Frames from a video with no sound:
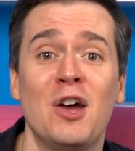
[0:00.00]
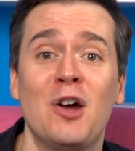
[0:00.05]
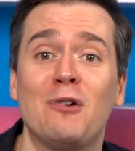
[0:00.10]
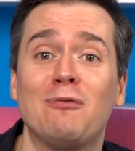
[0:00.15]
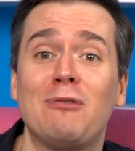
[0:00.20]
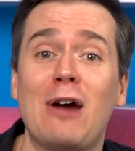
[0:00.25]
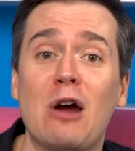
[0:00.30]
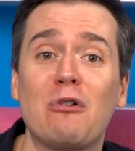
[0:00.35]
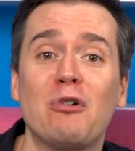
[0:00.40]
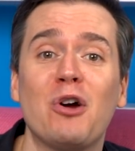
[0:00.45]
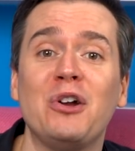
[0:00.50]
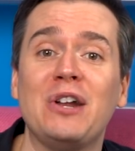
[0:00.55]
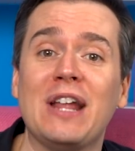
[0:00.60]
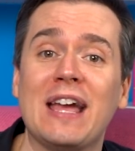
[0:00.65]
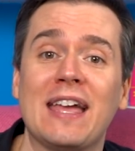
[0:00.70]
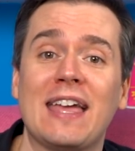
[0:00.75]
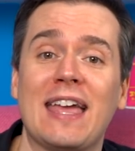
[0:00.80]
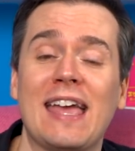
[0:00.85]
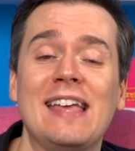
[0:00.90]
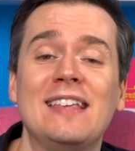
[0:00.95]
Railroad
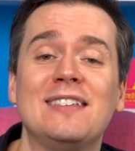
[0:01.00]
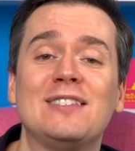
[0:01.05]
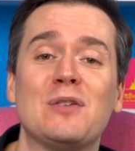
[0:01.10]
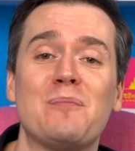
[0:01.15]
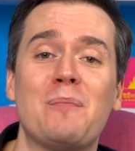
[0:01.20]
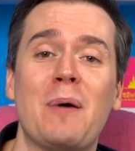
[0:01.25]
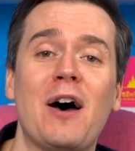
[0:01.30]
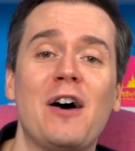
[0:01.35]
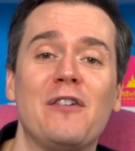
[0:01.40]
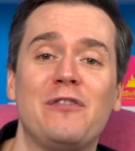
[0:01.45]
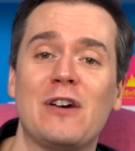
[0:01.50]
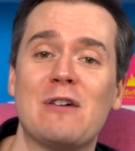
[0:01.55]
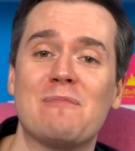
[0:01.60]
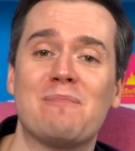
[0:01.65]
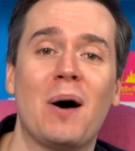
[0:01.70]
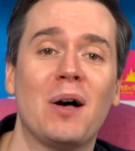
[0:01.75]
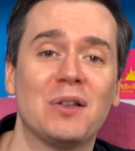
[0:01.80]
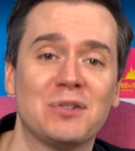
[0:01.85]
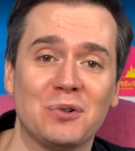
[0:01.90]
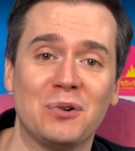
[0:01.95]
Inc. is the perfect
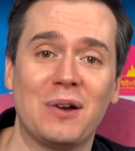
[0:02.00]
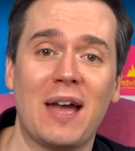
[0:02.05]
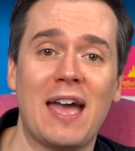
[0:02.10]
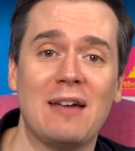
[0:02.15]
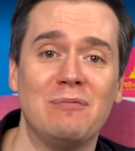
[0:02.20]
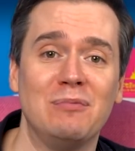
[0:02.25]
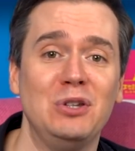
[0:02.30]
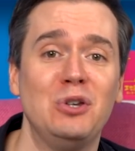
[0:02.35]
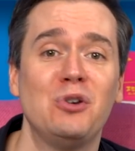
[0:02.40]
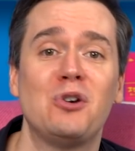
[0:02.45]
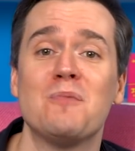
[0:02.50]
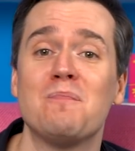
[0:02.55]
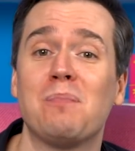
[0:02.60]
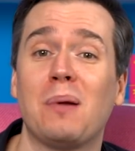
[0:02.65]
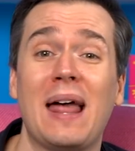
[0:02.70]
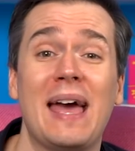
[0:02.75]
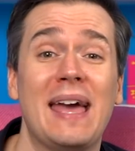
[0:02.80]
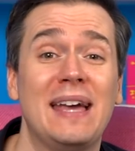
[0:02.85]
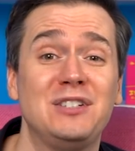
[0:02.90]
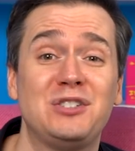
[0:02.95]
puzzle game. You can
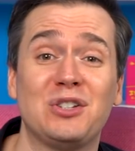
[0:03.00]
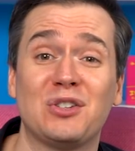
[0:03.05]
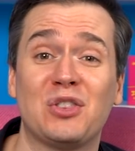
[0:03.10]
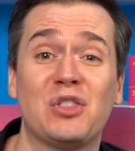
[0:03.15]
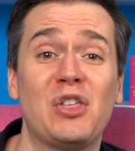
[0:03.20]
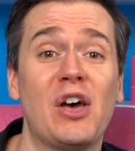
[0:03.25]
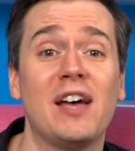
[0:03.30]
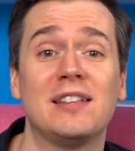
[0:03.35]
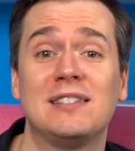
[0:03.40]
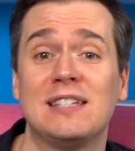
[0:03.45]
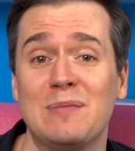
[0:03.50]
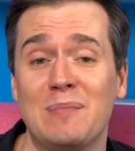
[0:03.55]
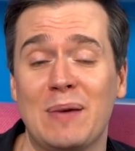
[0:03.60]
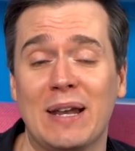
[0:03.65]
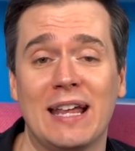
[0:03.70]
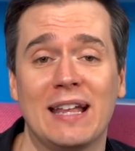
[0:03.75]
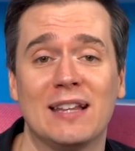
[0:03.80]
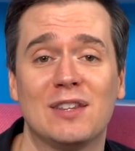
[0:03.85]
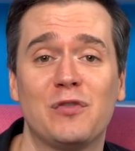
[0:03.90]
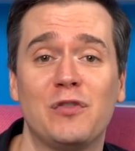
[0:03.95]
play it in just 30
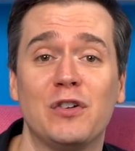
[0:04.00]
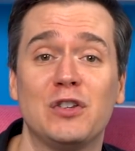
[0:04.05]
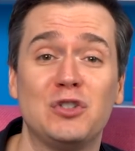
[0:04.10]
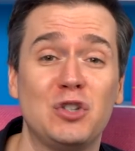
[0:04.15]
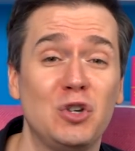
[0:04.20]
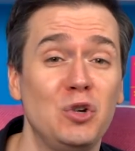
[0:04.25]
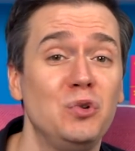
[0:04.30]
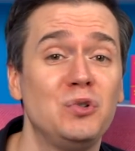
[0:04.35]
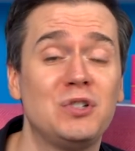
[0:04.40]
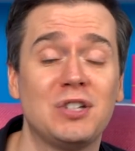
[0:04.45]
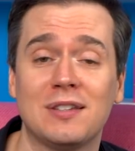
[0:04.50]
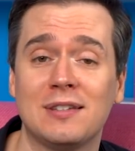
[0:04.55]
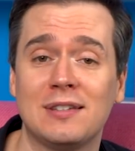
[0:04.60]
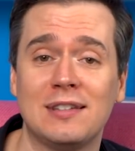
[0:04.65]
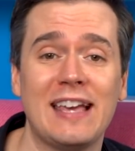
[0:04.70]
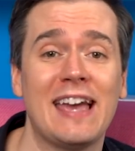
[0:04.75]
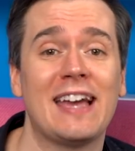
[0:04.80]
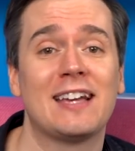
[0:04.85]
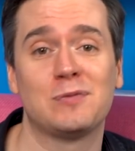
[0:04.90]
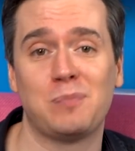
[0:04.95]
minutes for 2 to
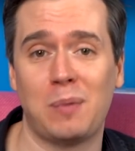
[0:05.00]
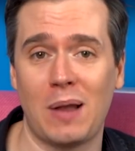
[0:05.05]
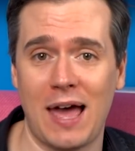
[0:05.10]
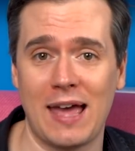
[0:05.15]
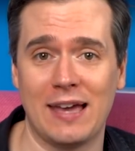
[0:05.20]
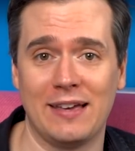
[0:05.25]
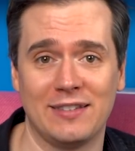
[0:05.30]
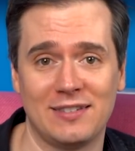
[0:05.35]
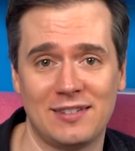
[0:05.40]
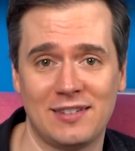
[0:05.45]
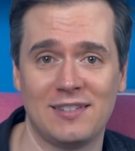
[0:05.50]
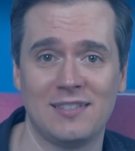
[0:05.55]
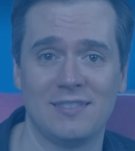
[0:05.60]
6 players.